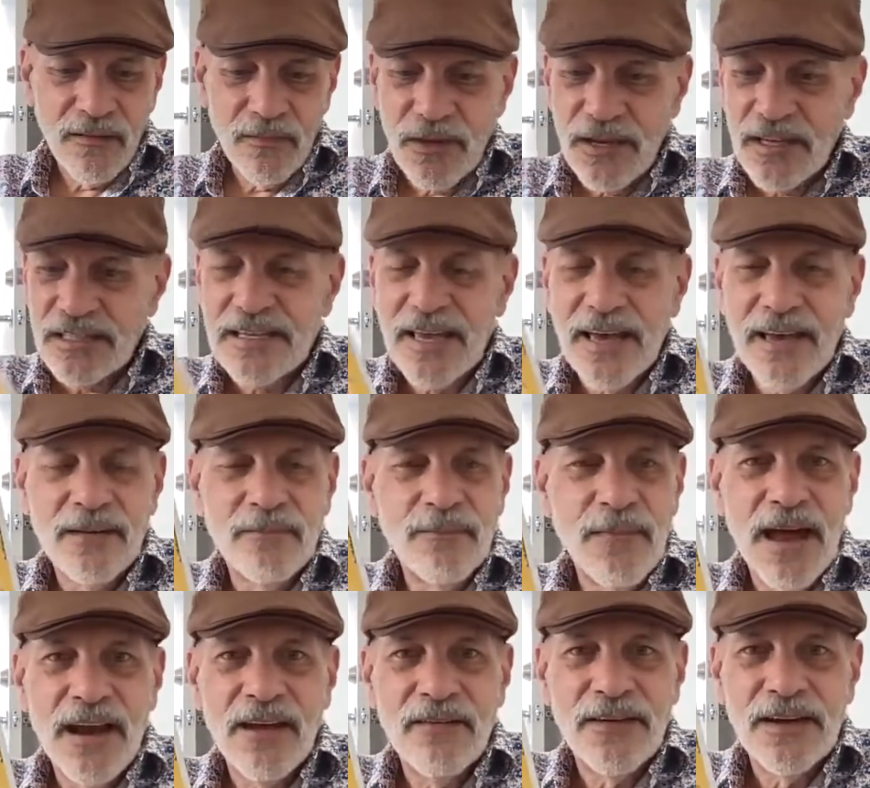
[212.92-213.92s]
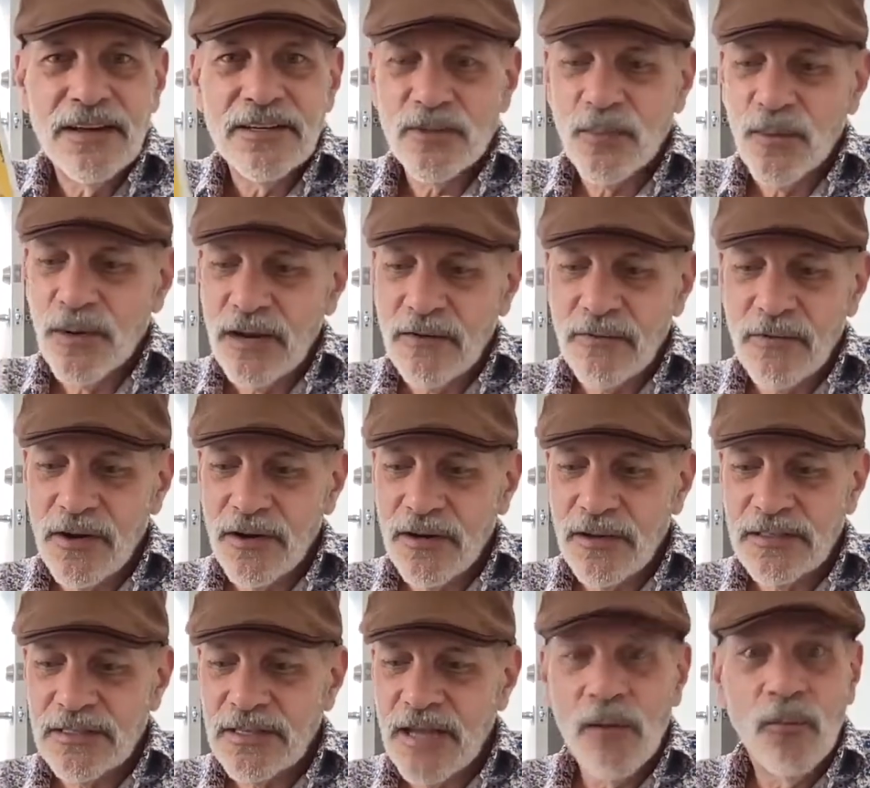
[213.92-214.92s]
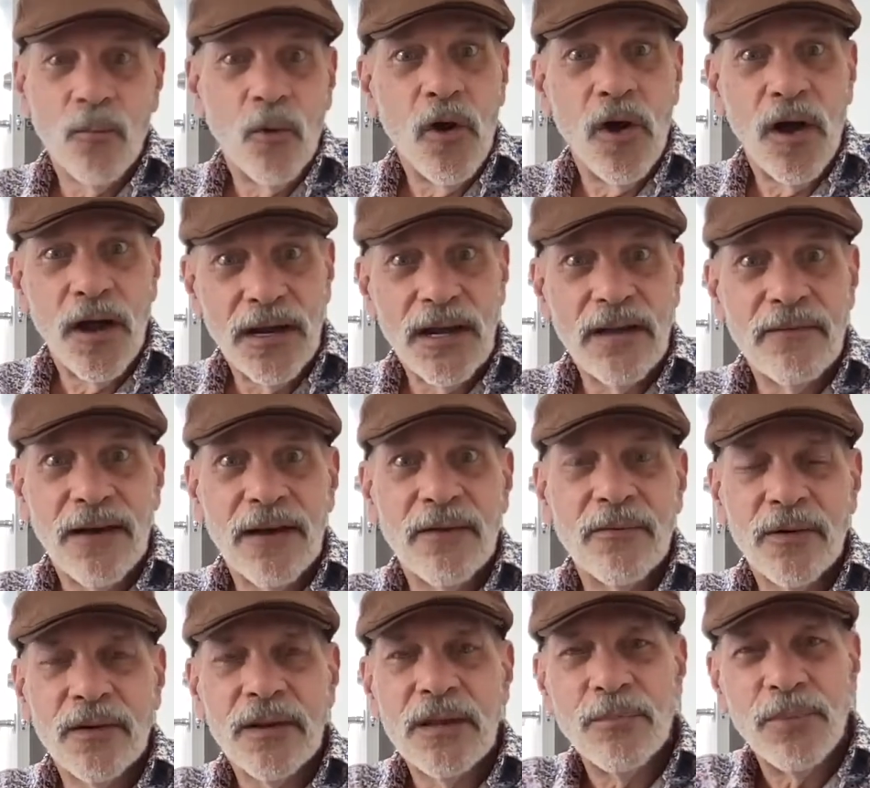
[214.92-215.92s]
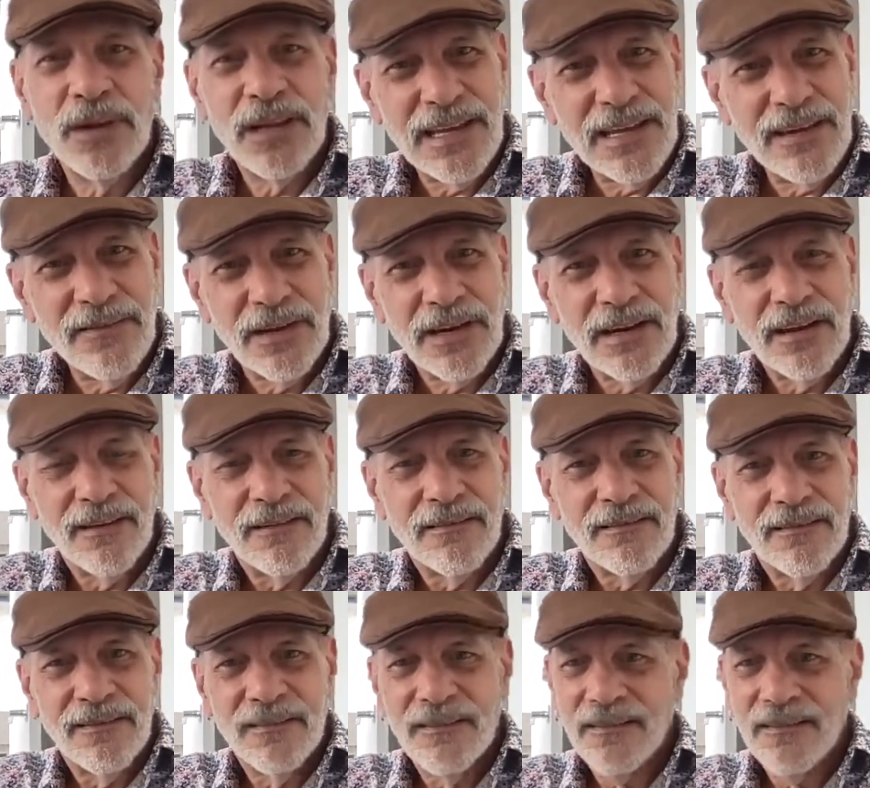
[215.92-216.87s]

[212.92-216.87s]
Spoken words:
because I can manifest whatever it is I want if I really believe in it.